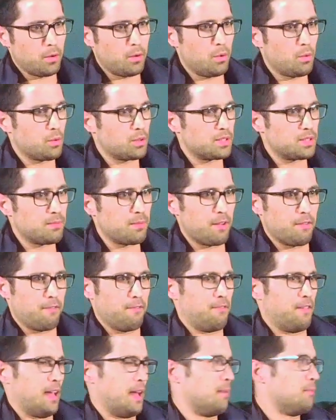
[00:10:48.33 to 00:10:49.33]
who was in my
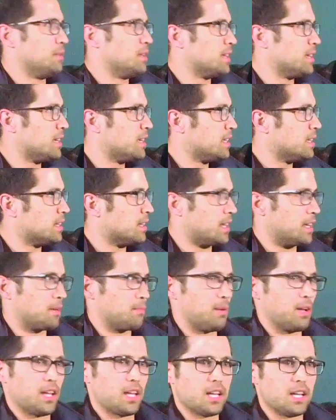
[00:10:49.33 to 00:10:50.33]
family,
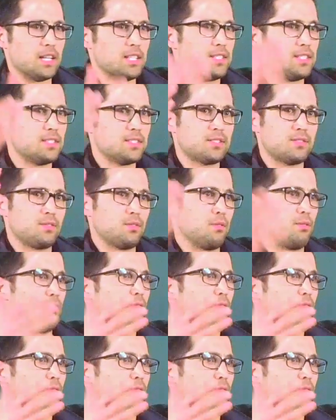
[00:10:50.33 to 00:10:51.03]
like my cousins,